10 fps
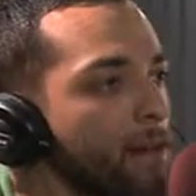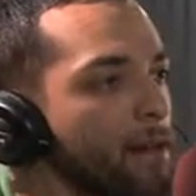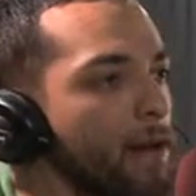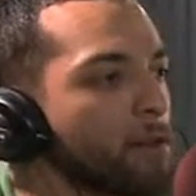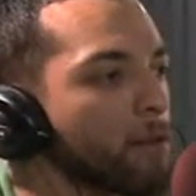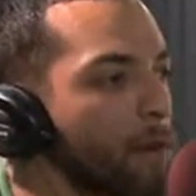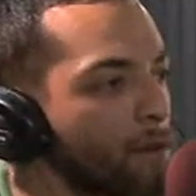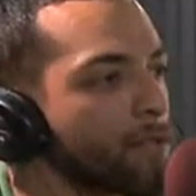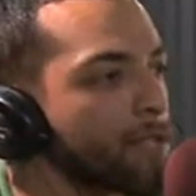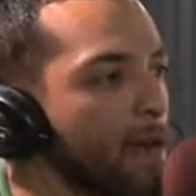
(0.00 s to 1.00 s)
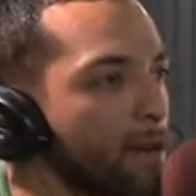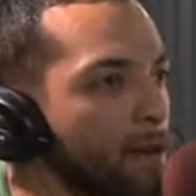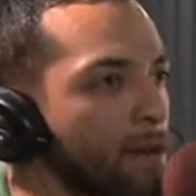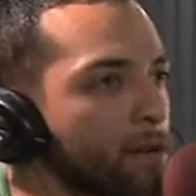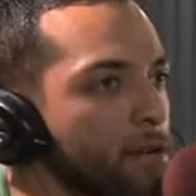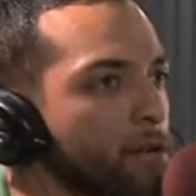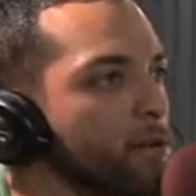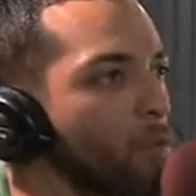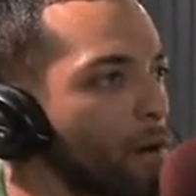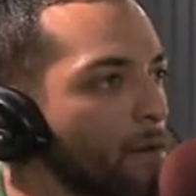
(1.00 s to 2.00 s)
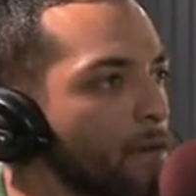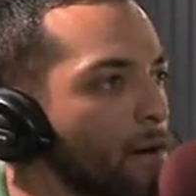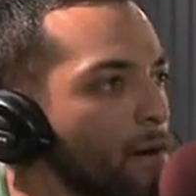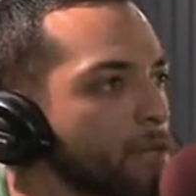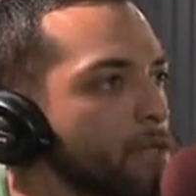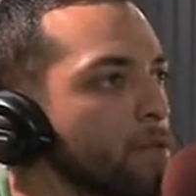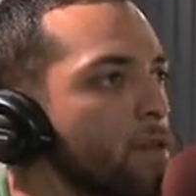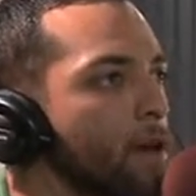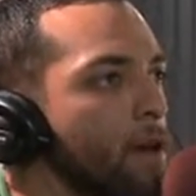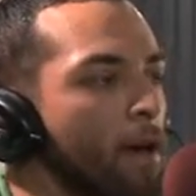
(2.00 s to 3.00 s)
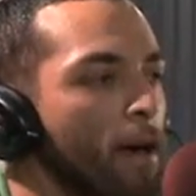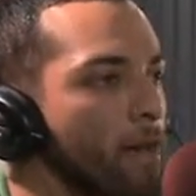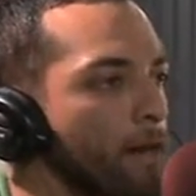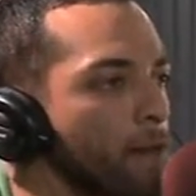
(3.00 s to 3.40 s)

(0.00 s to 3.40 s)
And that was my first time getting introduced to the Warrior Foundation, and that